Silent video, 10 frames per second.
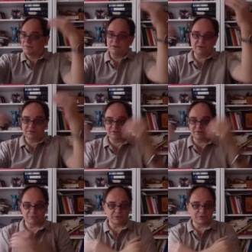It's a
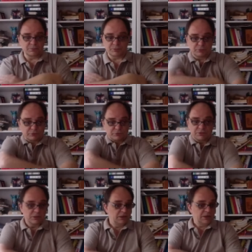different approach
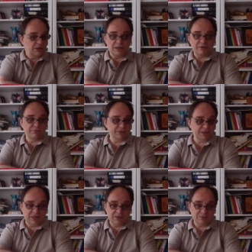in every
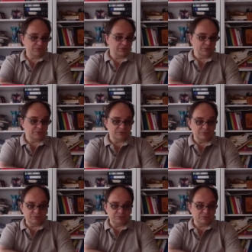game. So
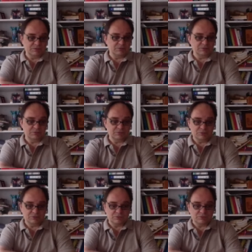
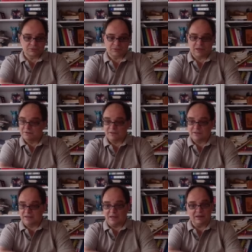you can't take
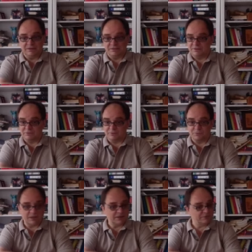anything from
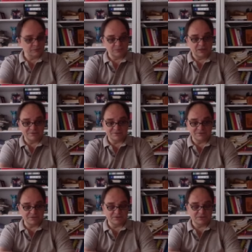that, from last
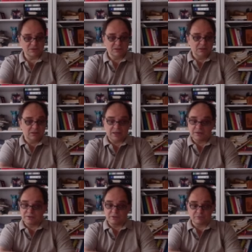season. I
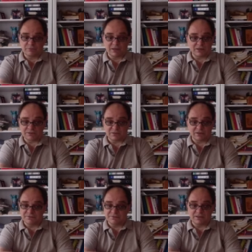don't know if market
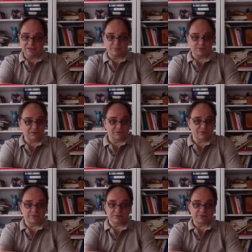does that, but in
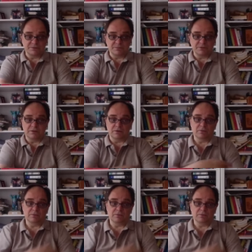general it's a bit too low.